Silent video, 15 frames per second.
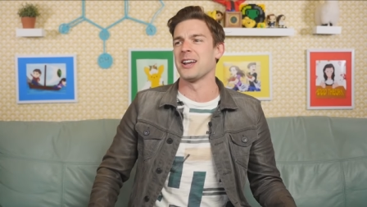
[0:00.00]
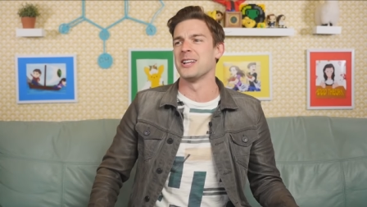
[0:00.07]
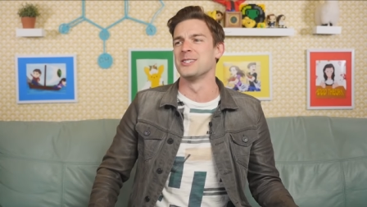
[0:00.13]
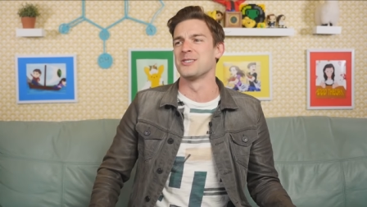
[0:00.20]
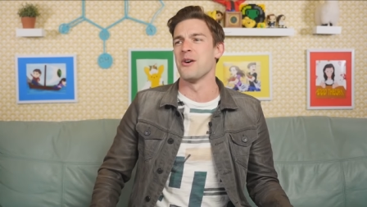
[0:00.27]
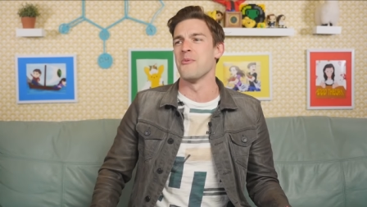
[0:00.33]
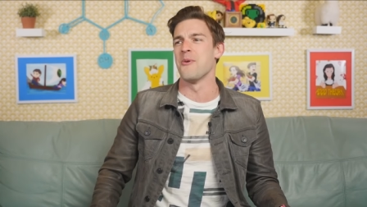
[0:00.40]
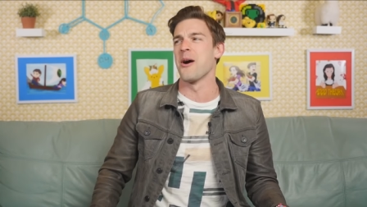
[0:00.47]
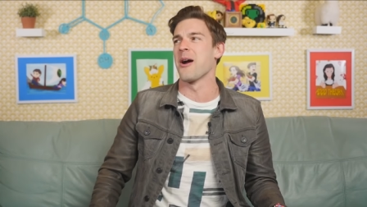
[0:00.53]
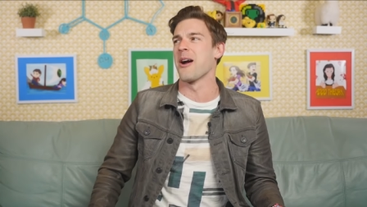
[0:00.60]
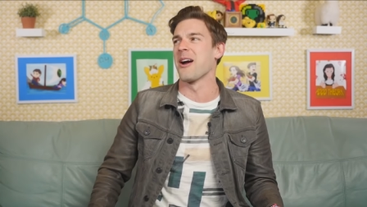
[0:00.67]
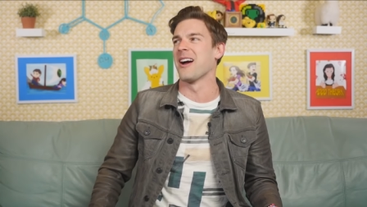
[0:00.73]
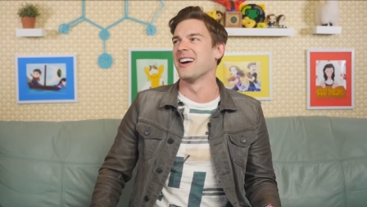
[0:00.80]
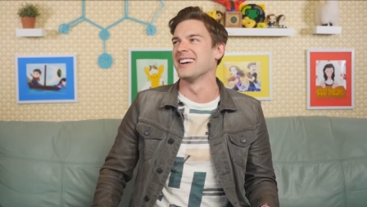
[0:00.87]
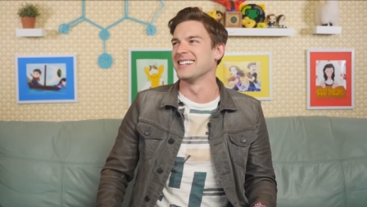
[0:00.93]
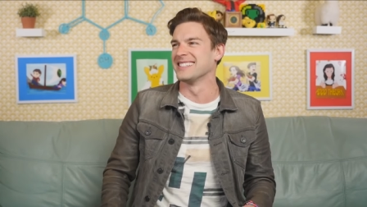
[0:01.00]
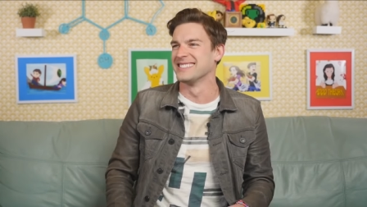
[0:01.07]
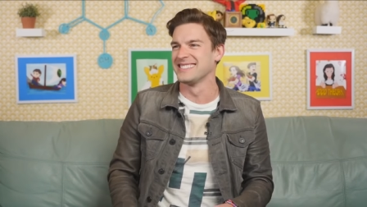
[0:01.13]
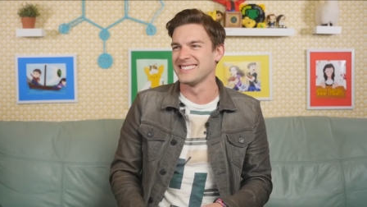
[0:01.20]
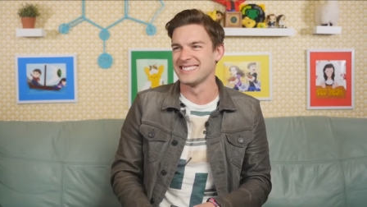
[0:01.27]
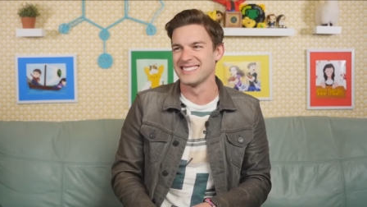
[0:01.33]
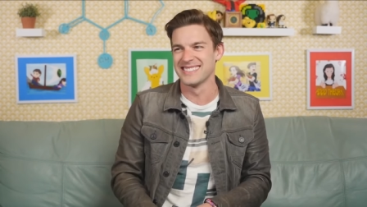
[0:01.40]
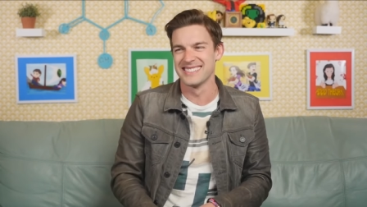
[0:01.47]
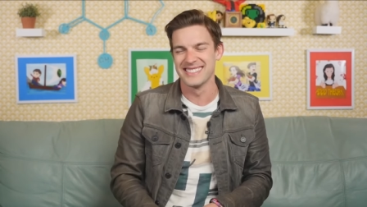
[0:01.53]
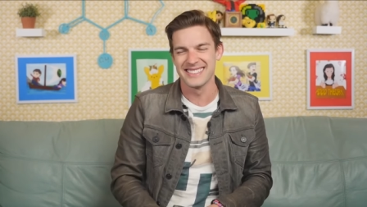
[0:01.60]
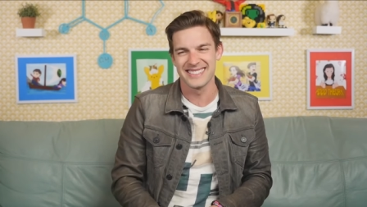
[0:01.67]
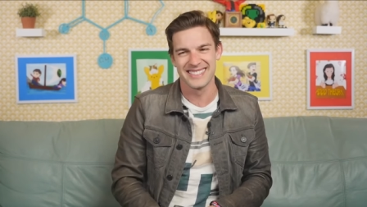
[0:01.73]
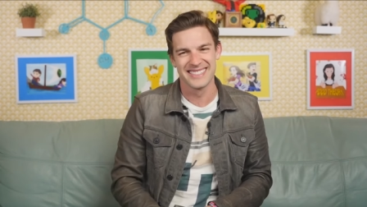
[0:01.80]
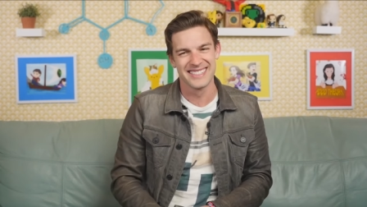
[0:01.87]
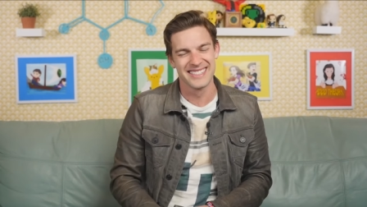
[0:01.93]
He's the worst.
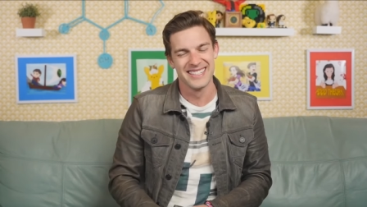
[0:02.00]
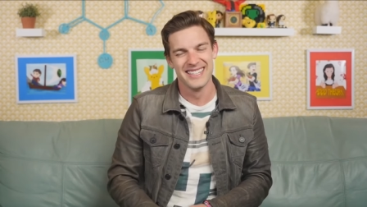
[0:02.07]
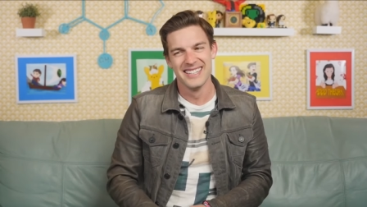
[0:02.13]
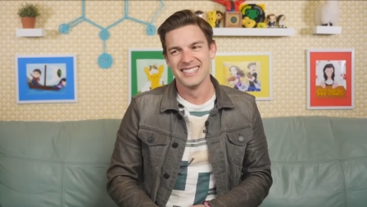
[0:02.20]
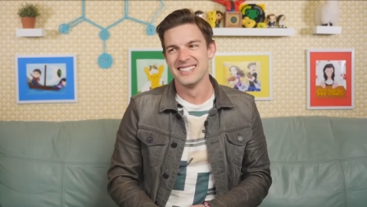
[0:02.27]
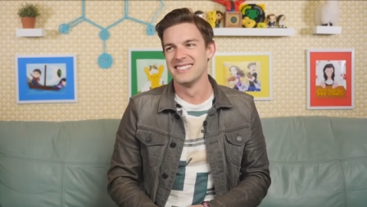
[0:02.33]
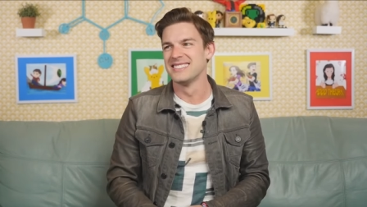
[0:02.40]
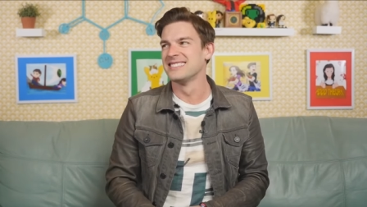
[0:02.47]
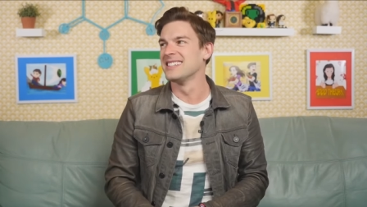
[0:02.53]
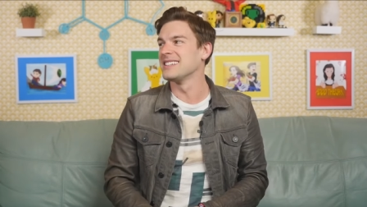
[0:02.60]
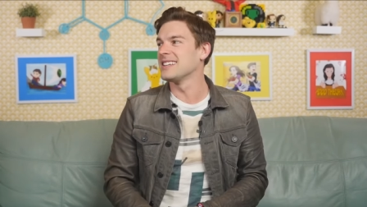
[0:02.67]
Sheesh.